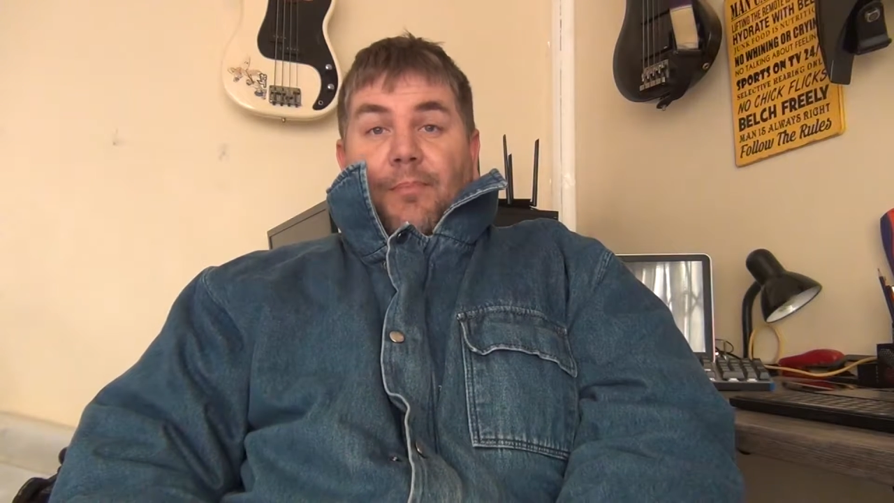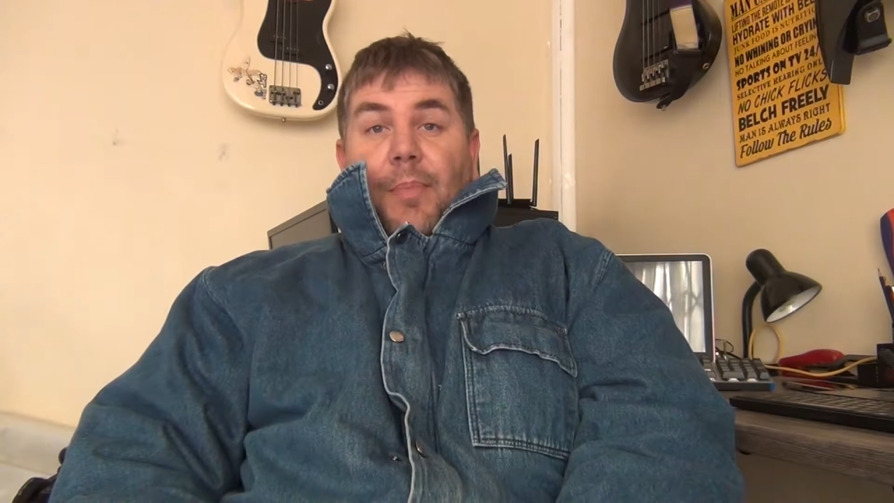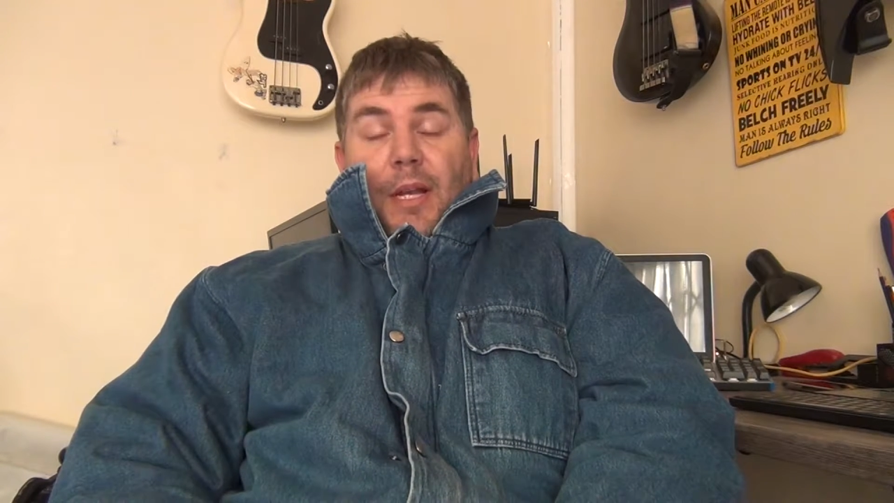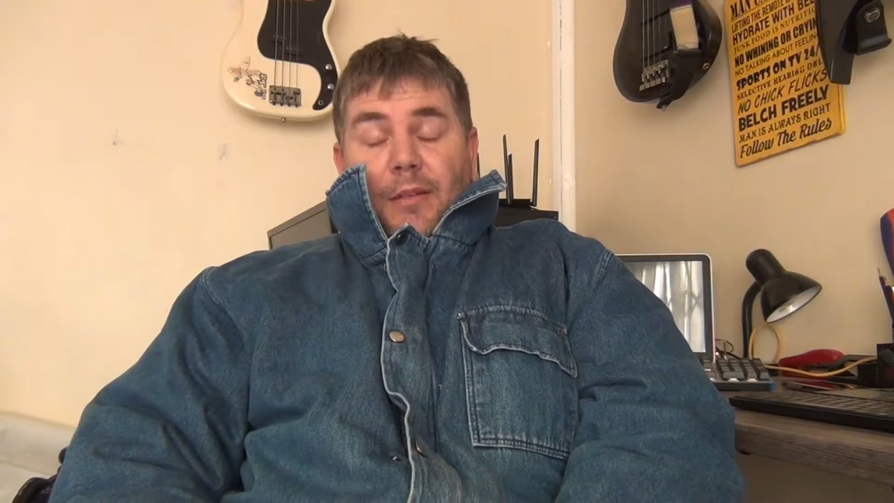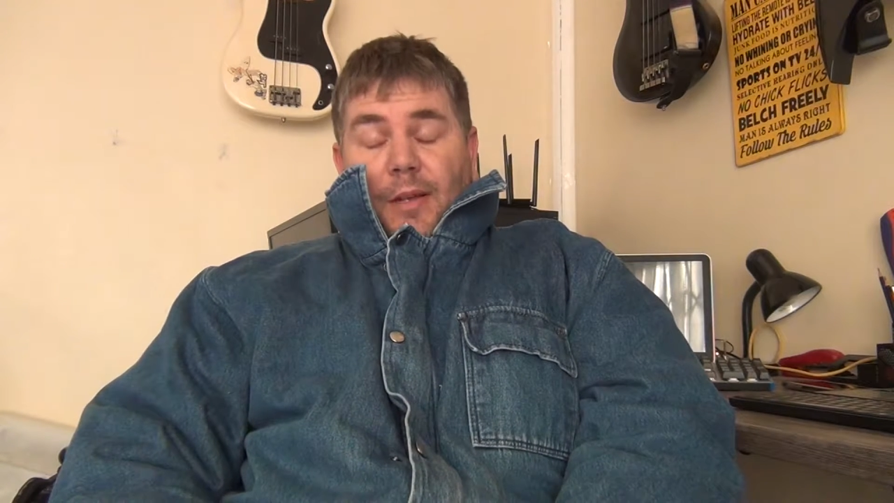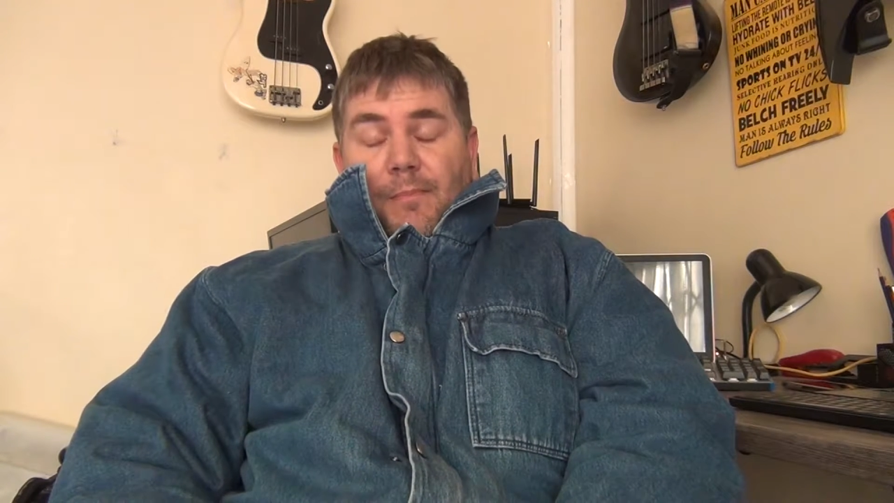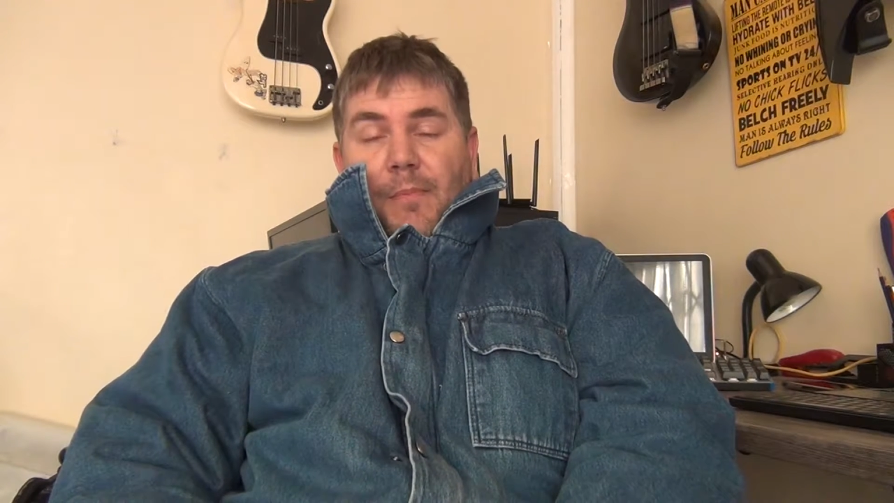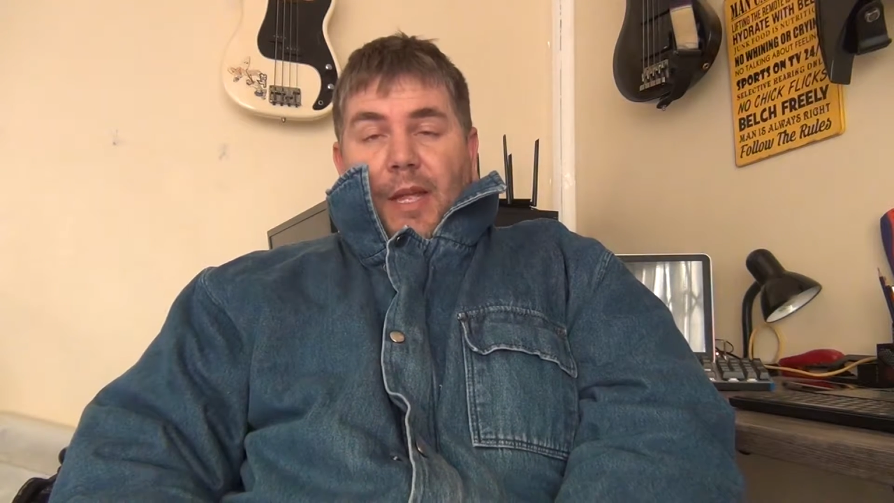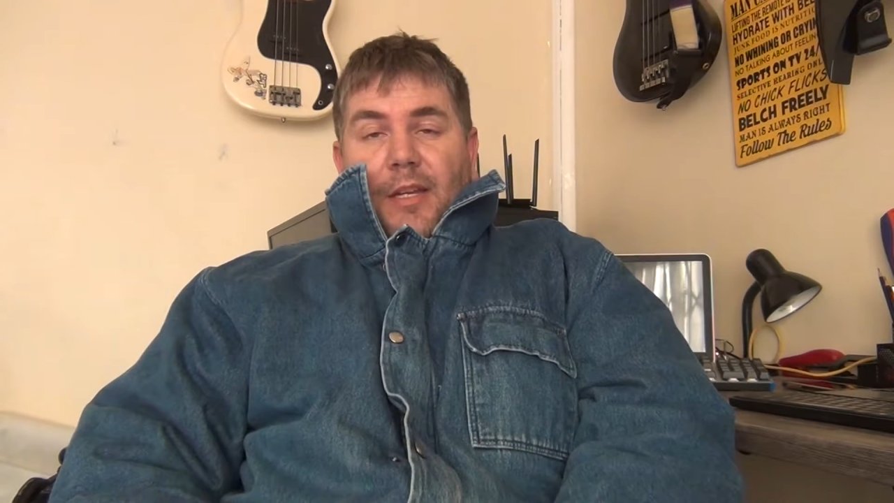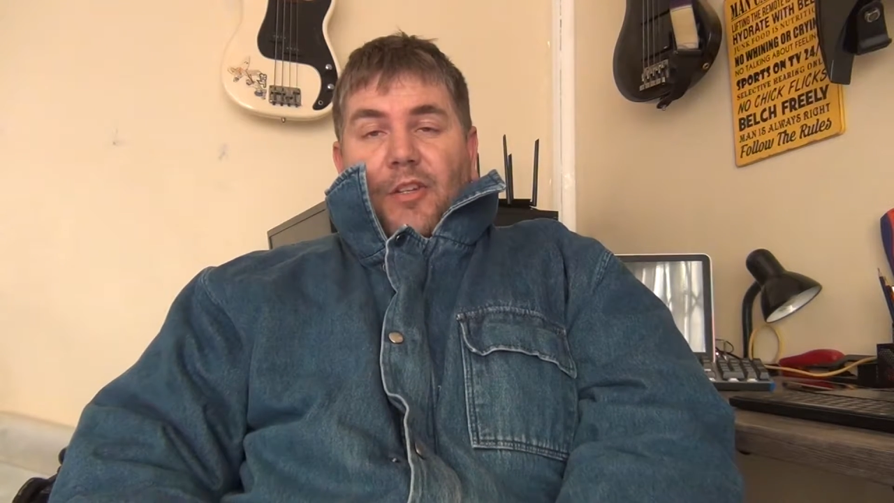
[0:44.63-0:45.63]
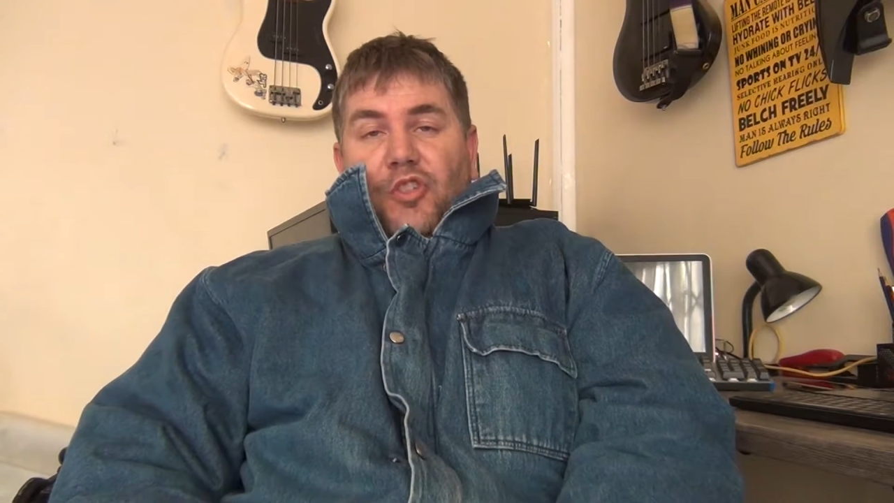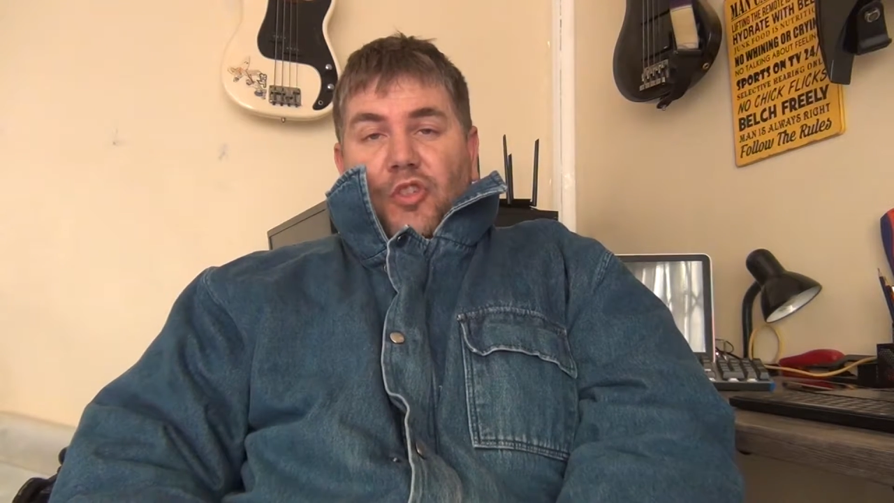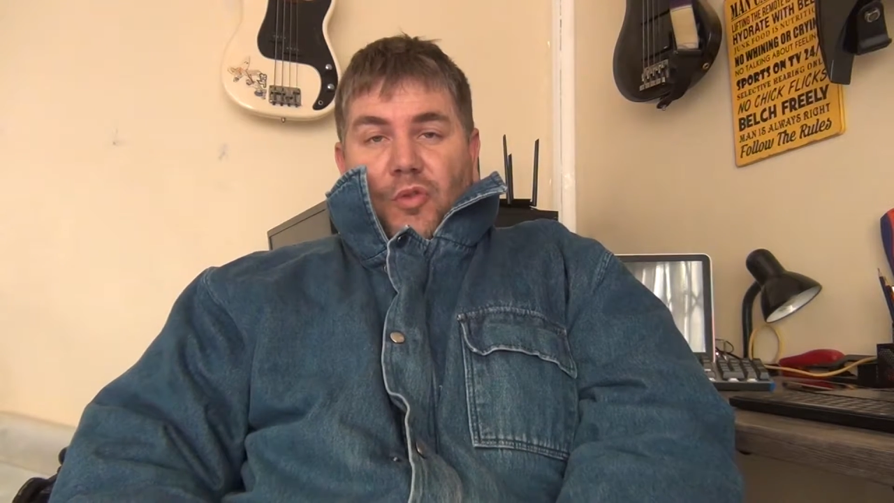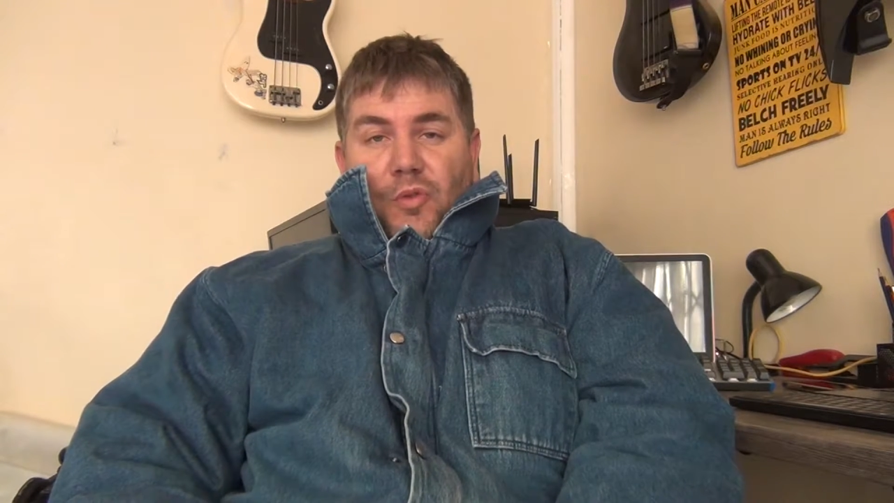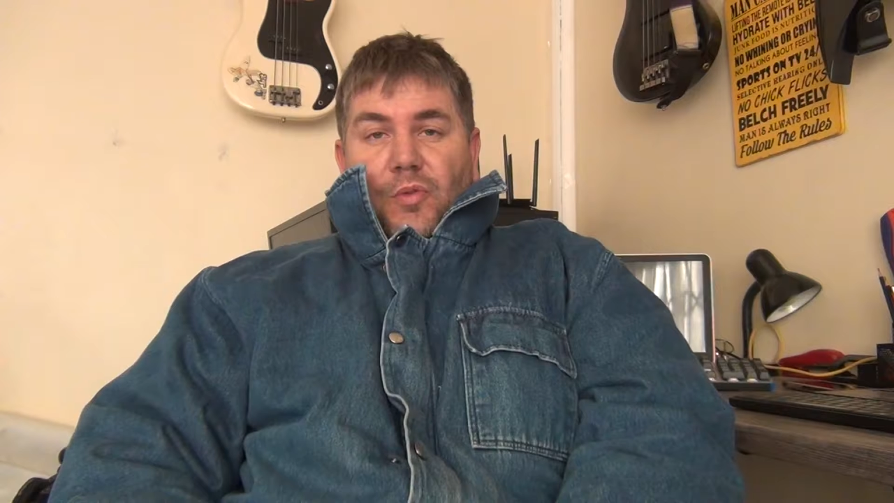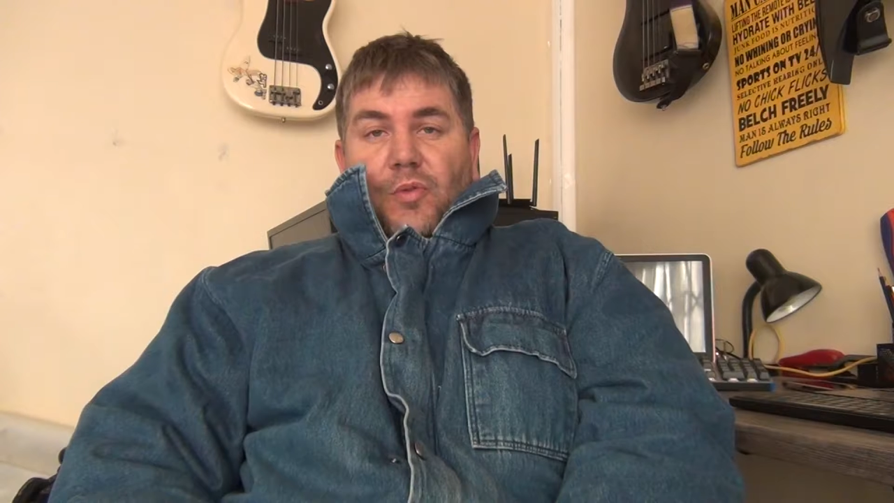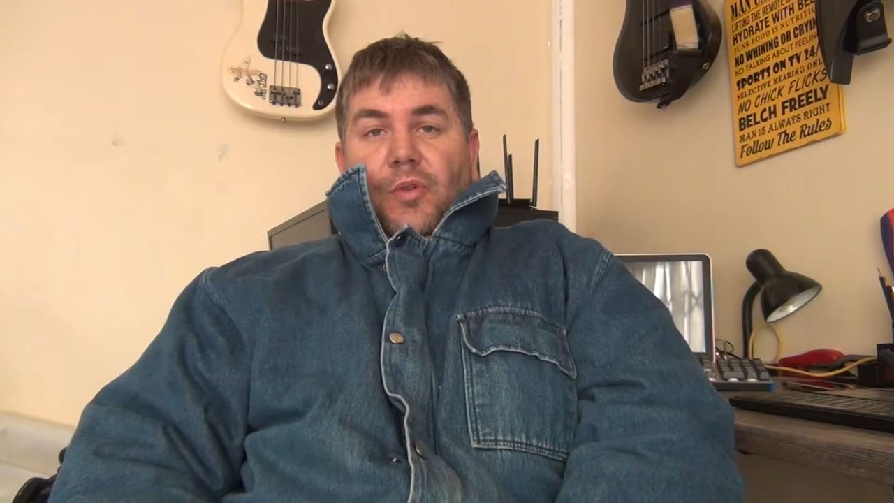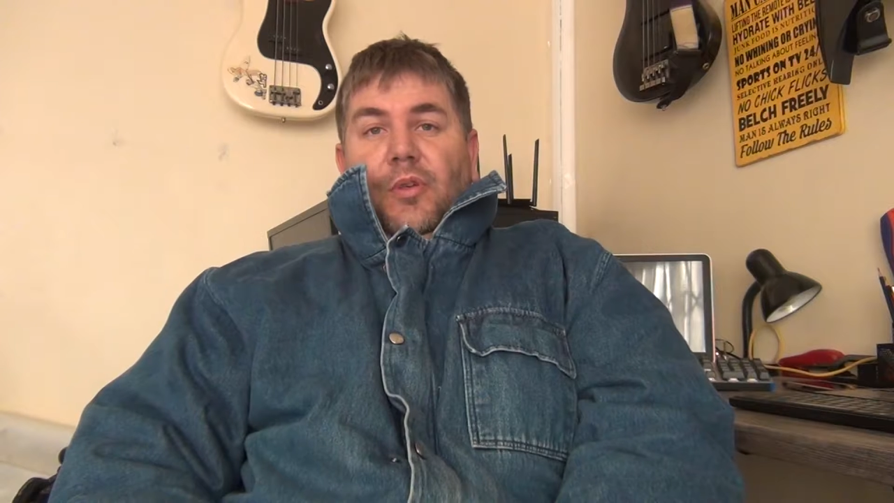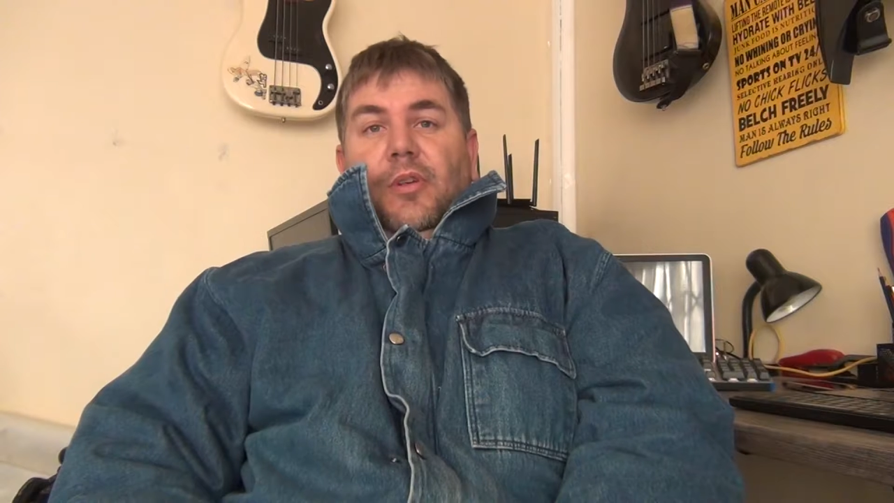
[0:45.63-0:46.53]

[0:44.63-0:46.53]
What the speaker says: but I managed to